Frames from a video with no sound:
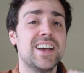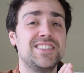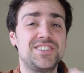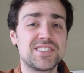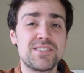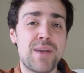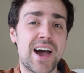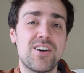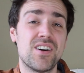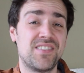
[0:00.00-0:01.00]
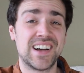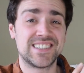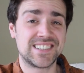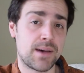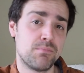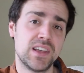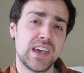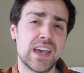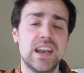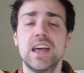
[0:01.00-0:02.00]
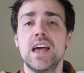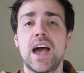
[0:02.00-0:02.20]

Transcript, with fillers: It's just a matter of assembling it.